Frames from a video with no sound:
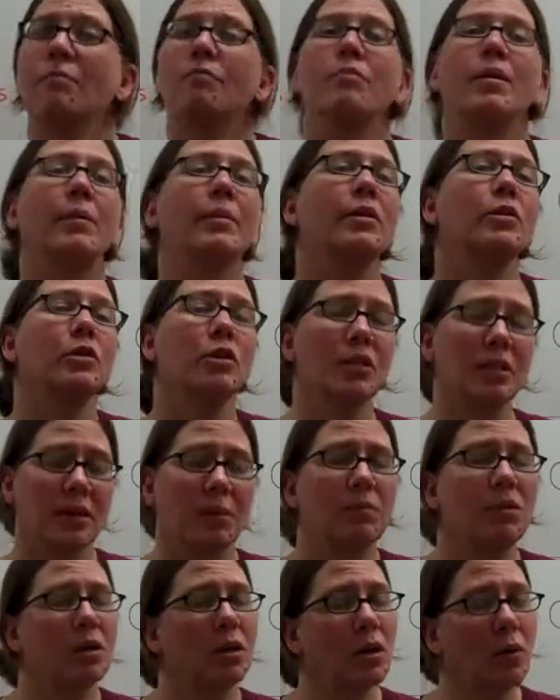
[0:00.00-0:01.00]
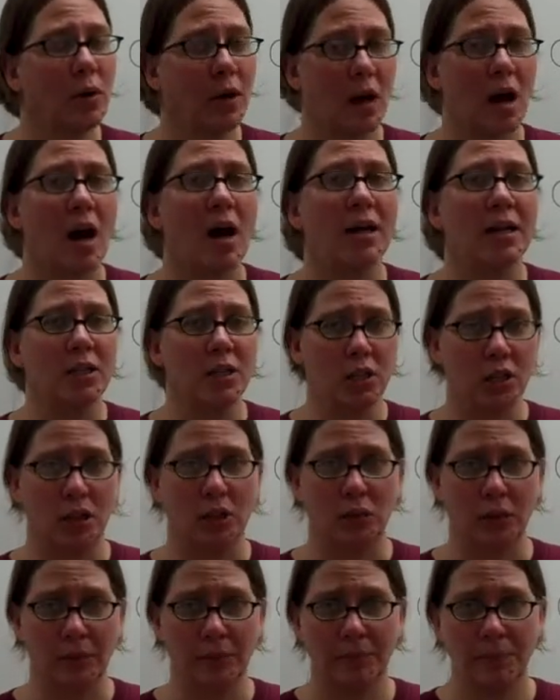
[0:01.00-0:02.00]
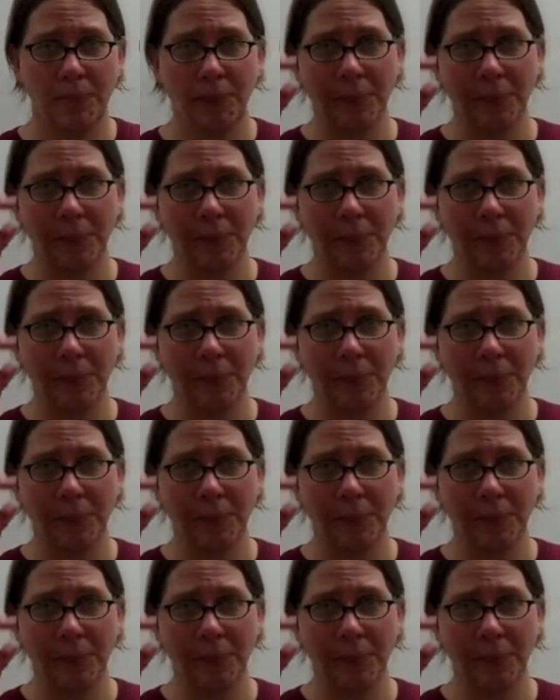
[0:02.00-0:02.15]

Maybe there's just something going on in children.